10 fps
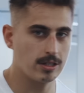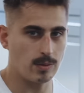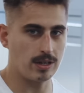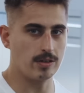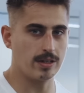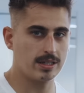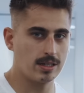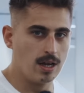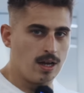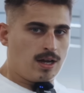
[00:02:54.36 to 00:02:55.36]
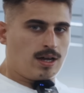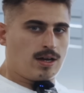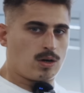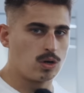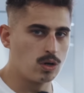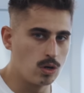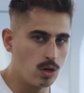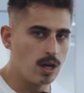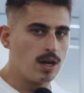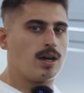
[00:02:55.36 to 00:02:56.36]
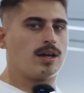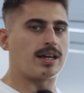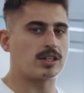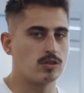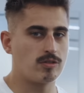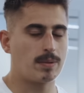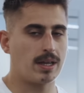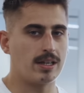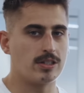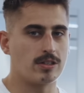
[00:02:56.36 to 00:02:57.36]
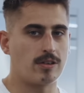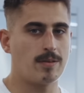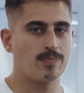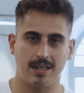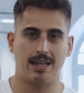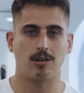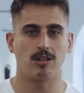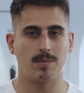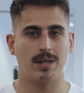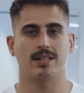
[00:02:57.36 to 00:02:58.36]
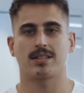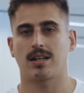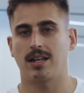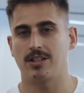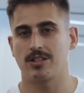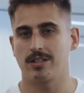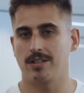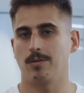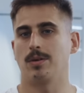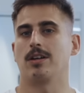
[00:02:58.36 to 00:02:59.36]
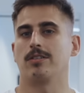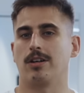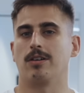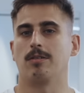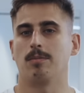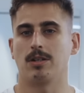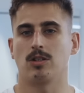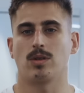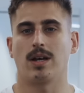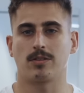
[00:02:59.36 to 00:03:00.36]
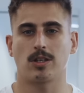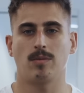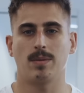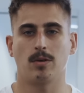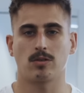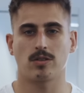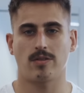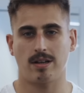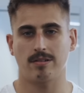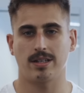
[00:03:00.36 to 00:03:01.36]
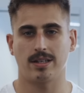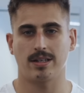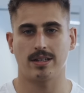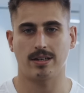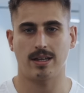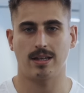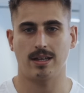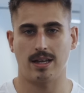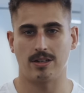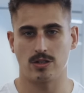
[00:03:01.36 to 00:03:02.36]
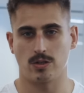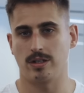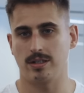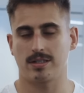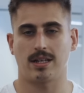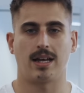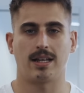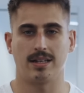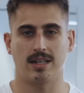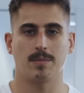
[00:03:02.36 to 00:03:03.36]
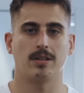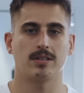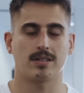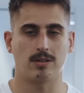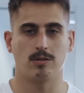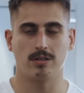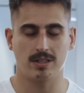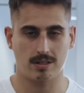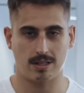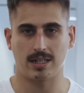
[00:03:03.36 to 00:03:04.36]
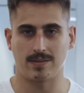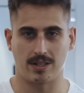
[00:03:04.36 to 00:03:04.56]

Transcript: So when you do this, that's your rib cage, all right? Could it be a dislocation? We don't know, because we have so many muscles around here, okay, and joints and ligaments and all this connective